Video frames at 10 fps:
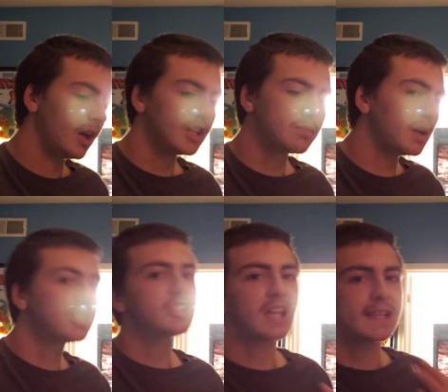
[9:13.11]
As
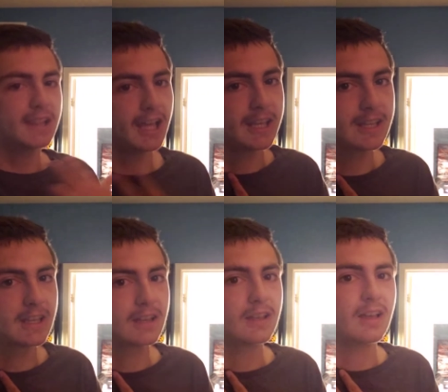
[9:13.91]
much as I like
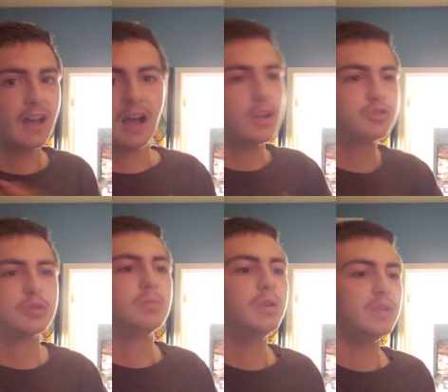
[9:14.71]

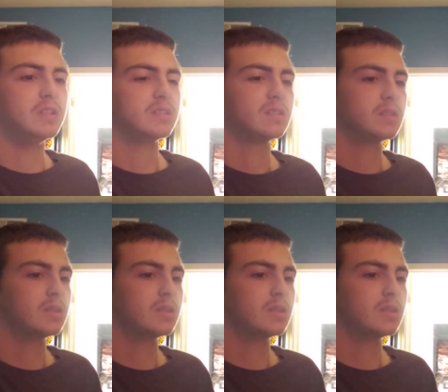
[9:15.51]
100 movies